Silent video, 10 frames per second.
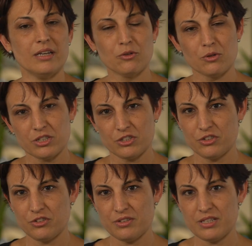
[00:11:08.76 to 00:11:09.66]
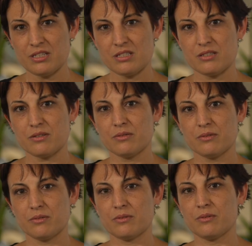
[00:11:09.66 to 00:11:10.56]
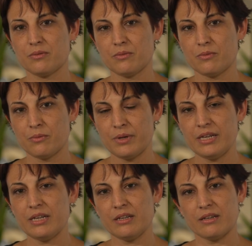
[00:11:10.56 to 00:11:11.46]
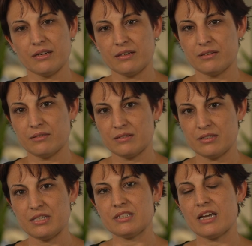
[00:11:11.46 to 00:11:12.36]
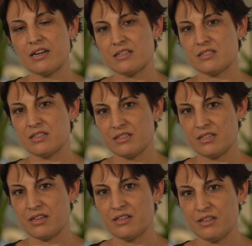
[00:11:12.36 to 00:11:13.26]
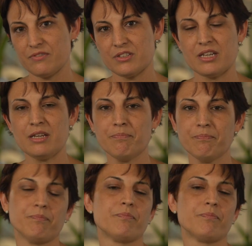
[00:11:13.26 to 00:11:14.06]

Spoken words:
In order to do this, we sit down as an executive team